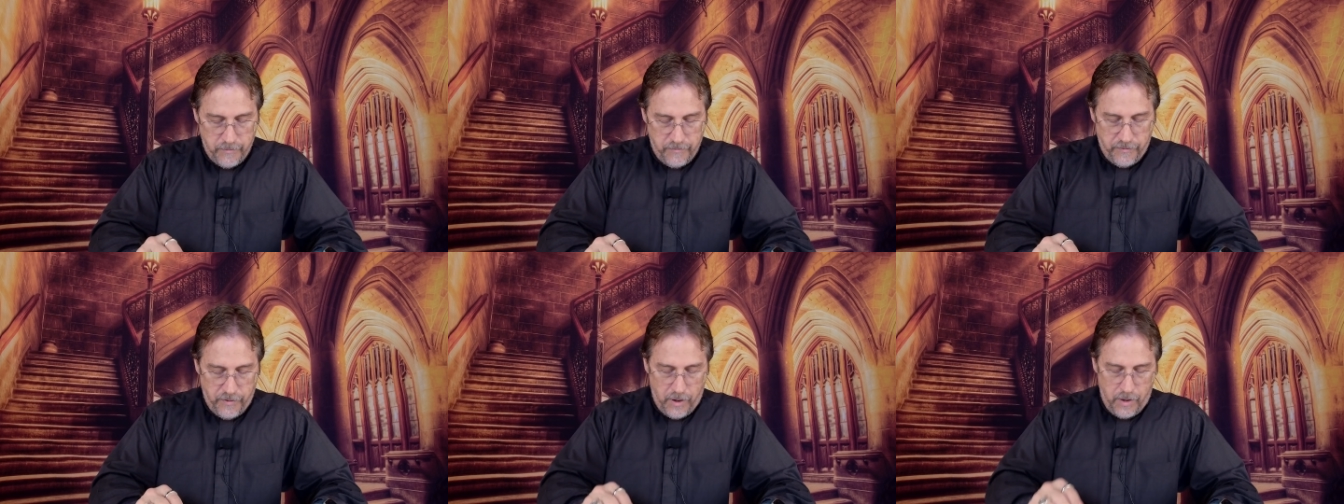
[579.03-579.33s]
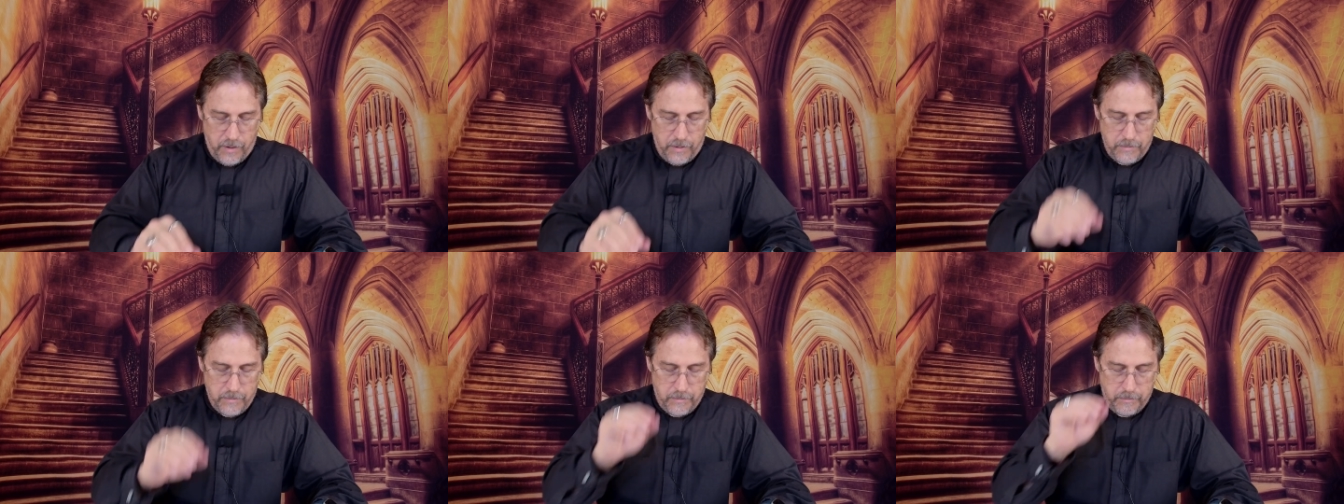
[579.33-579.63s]

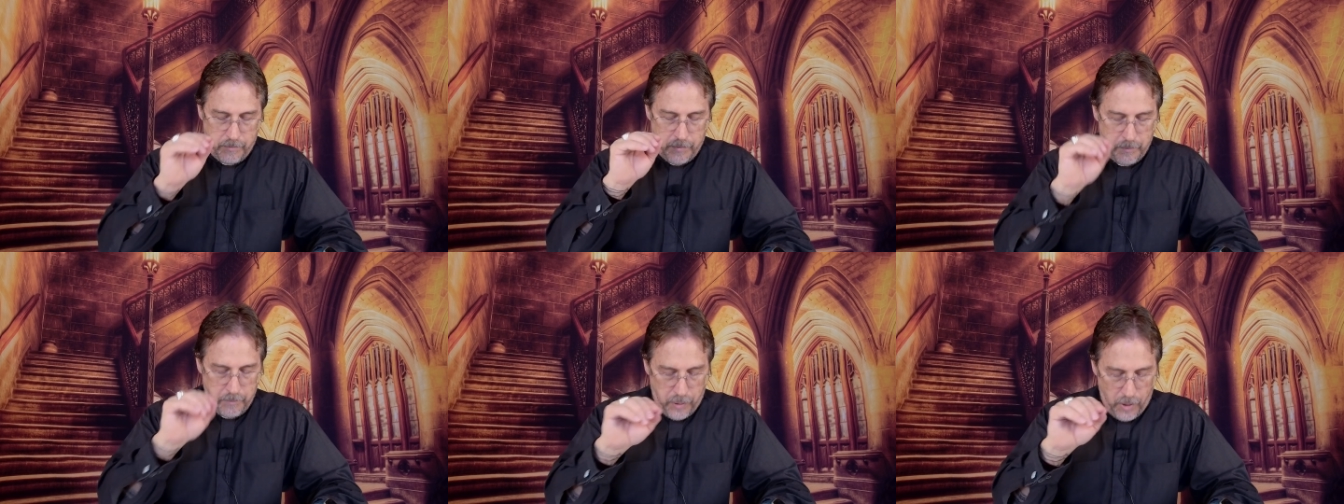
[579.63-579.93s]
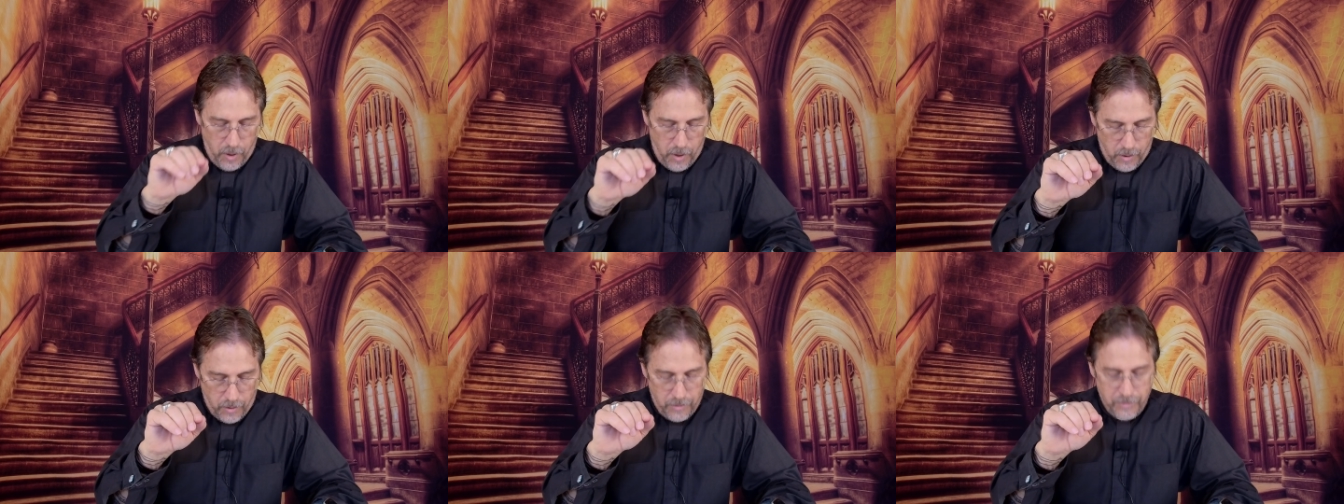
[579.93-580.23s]

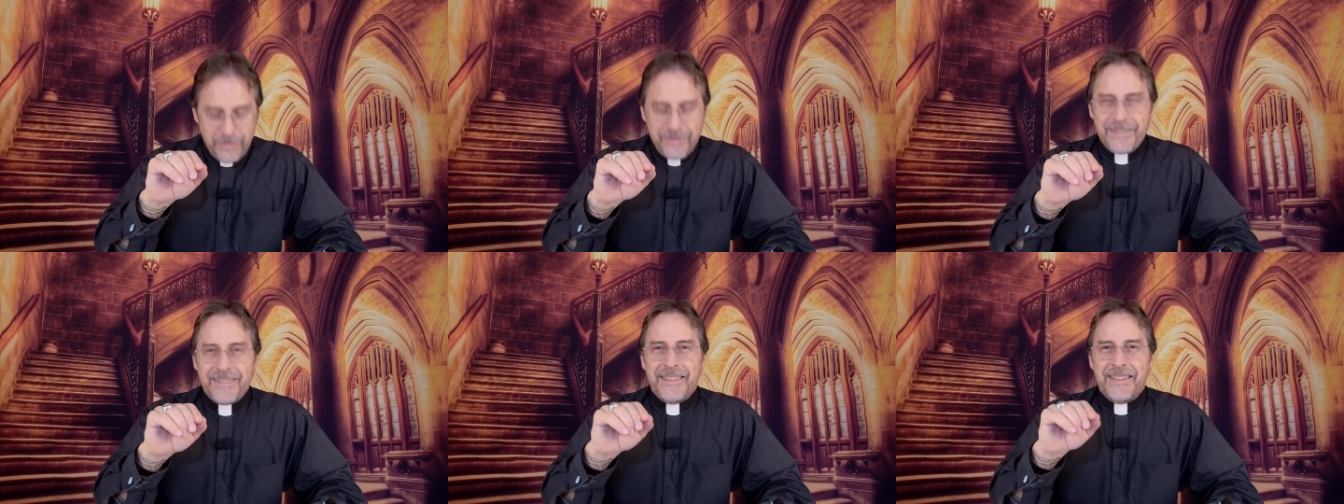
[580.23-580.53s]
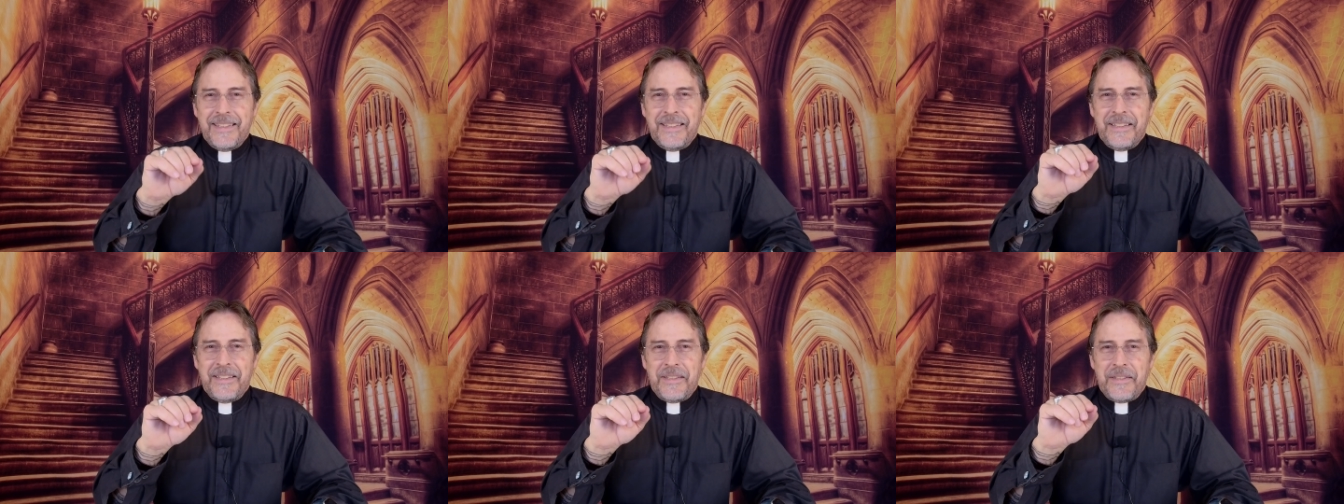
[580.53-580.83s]
Paul
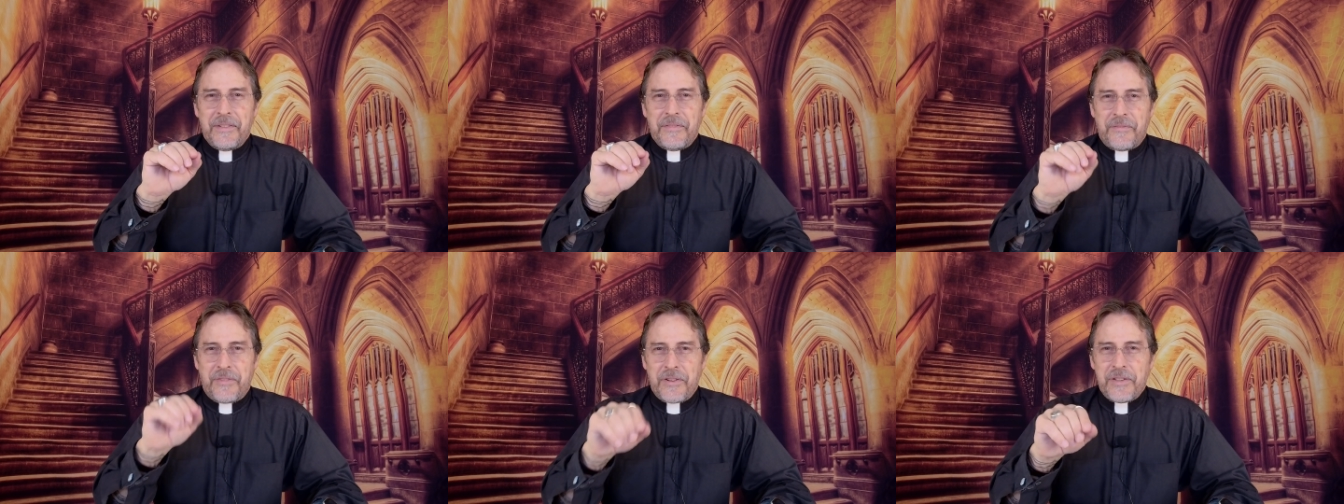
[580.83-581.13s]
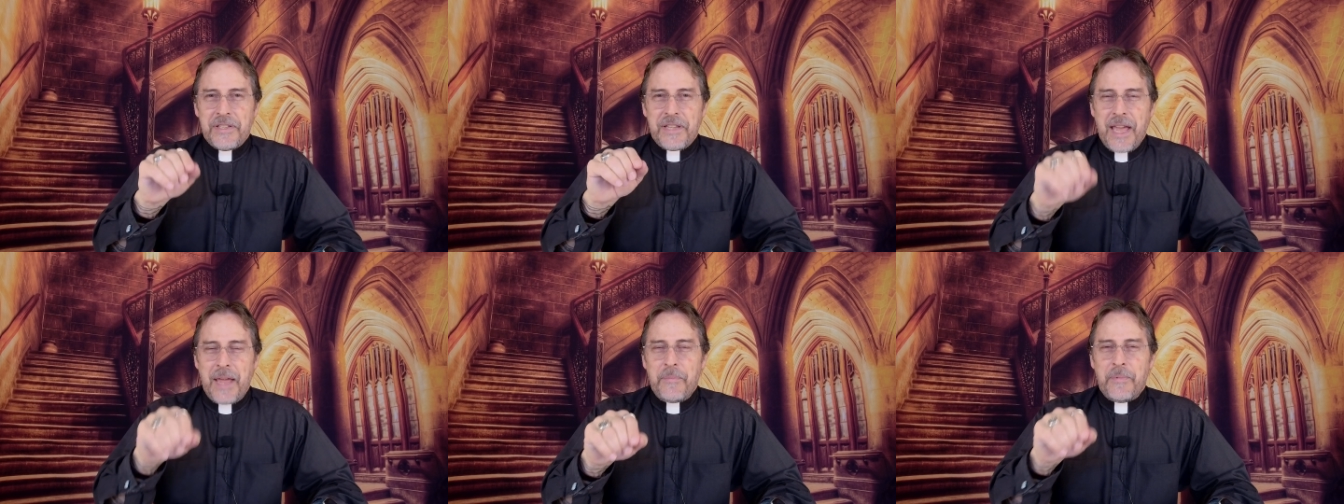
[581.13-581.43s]

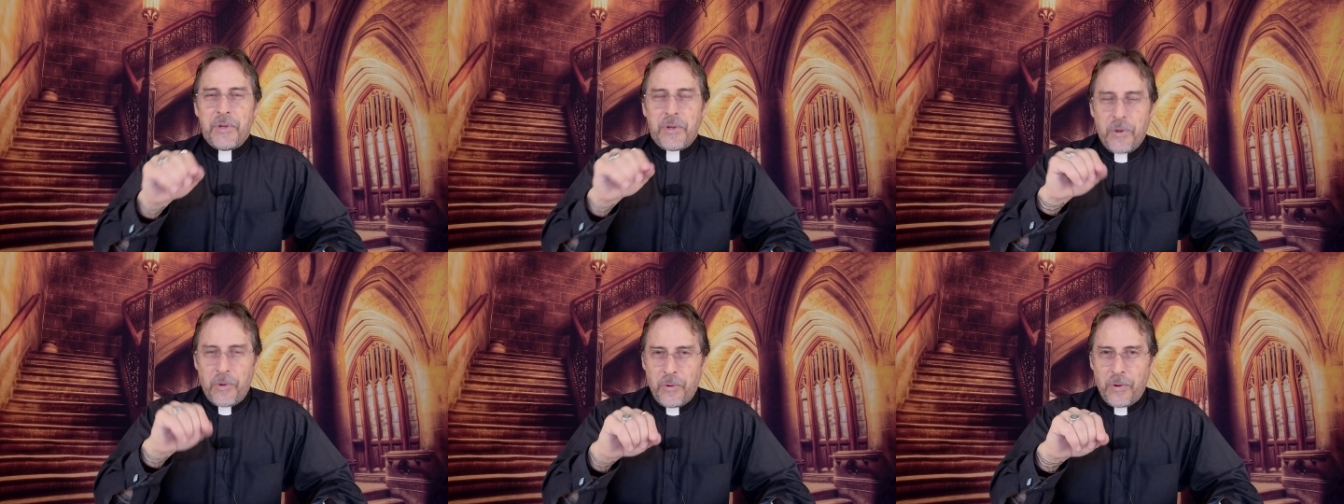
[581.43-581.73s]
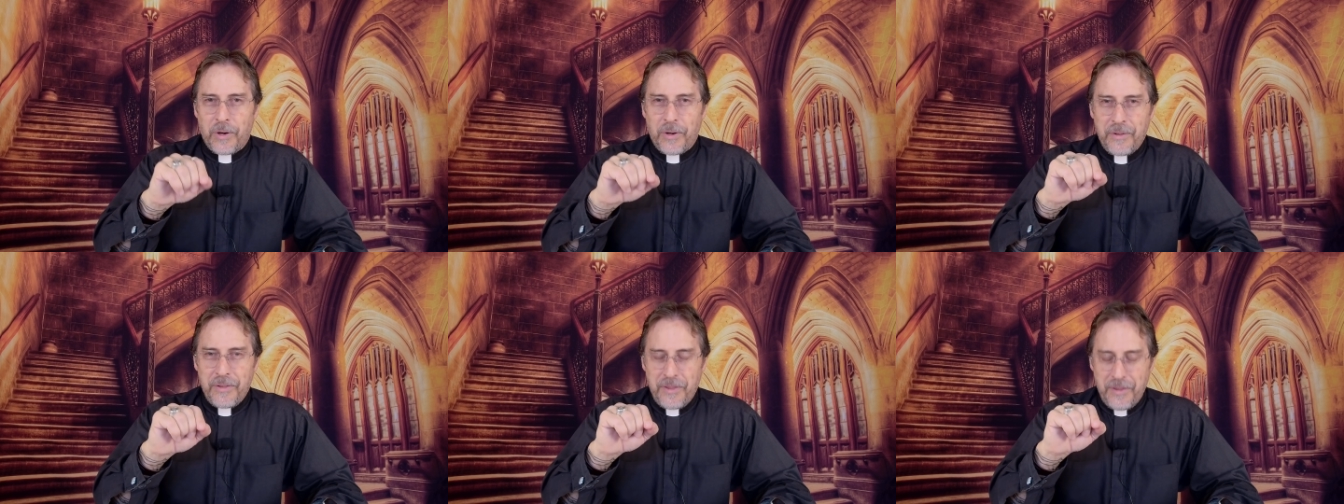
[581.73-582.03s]
first came to
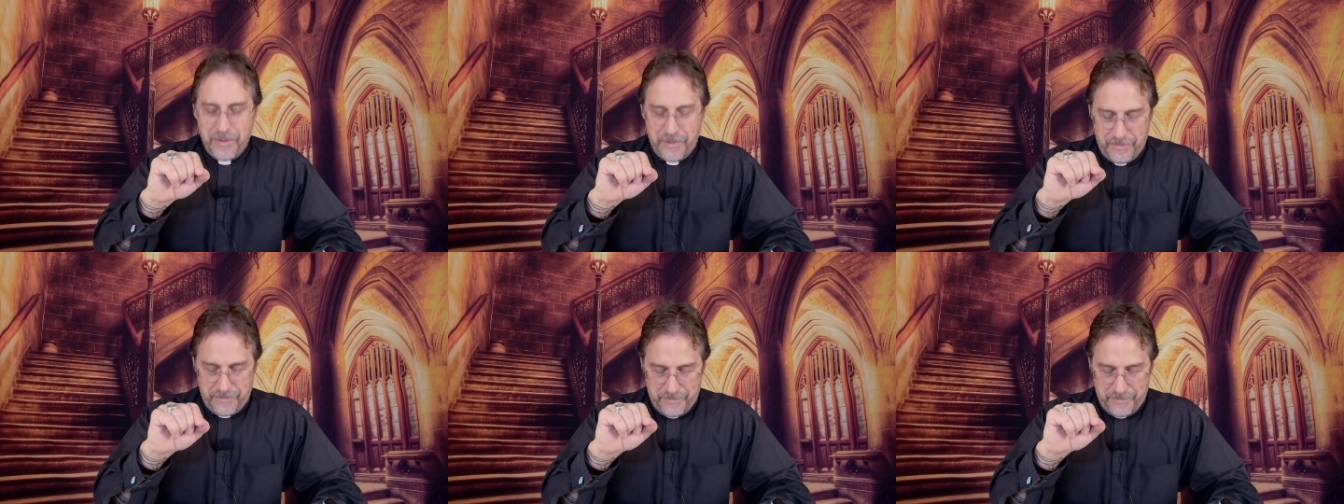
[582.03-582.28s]
Corinth,